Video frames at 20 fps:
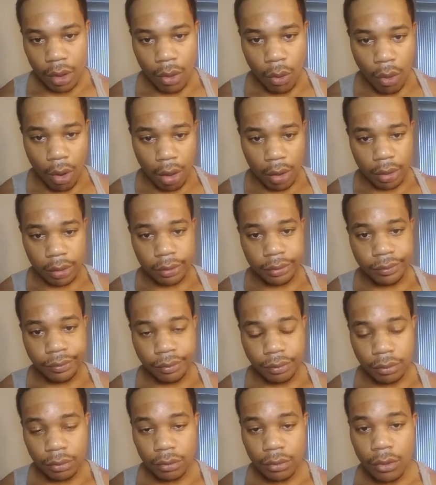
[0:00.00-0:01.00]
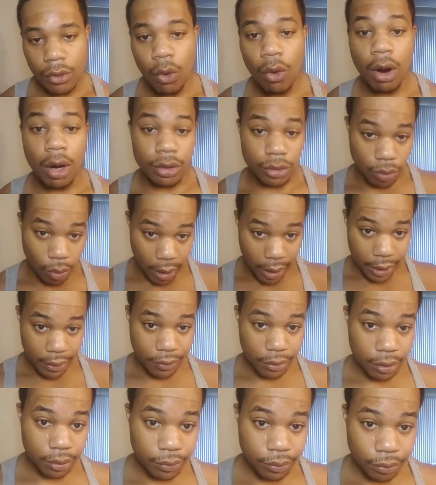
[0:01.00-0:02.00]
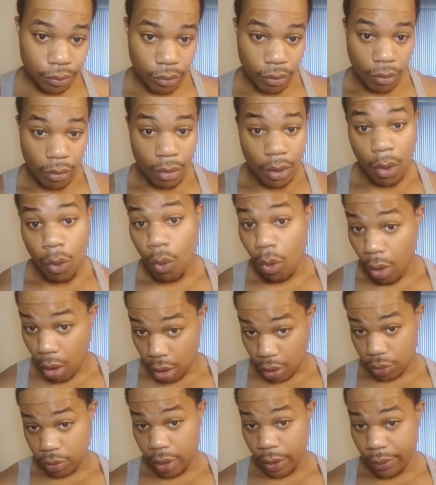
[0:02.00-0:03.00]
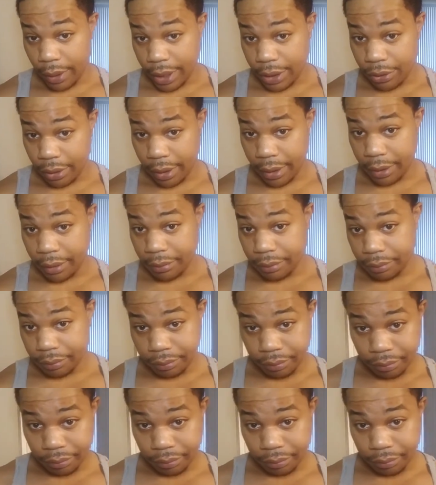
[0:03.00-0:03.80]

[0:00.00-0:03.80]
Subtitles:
Walker, Walker's Waves, Walker's Way Weight Training.